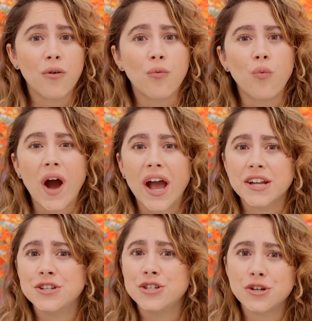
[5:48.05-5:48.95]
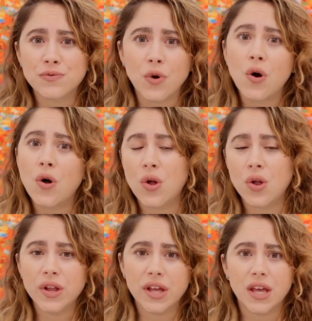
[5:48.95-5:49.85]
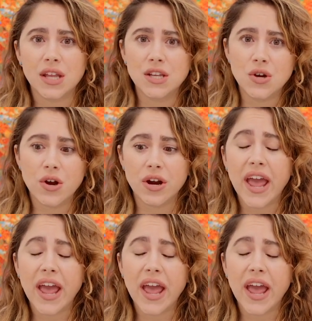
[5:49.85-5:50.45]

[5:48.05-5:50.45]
wind your roll in your